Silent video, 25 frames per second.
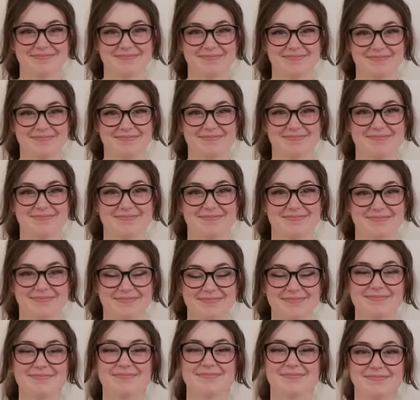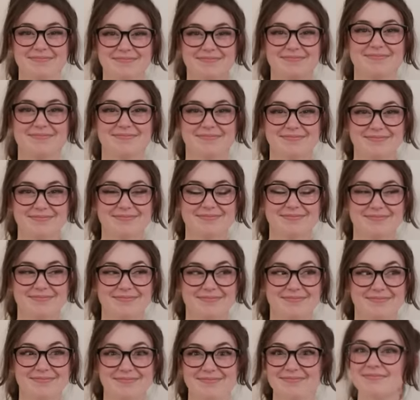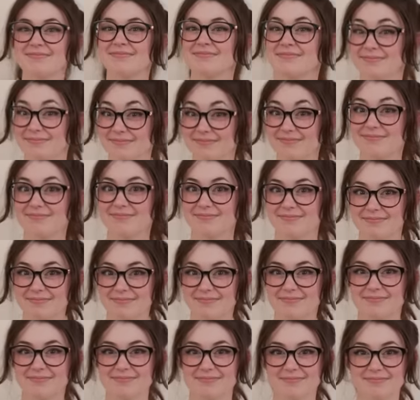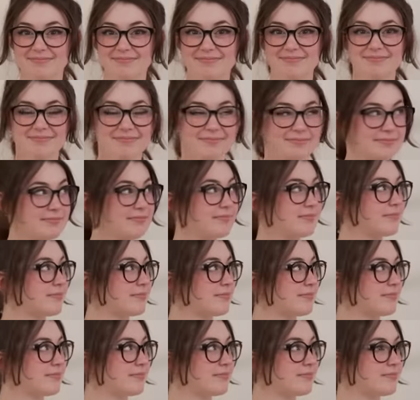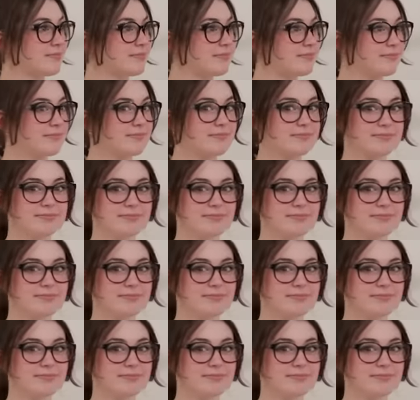[no speech]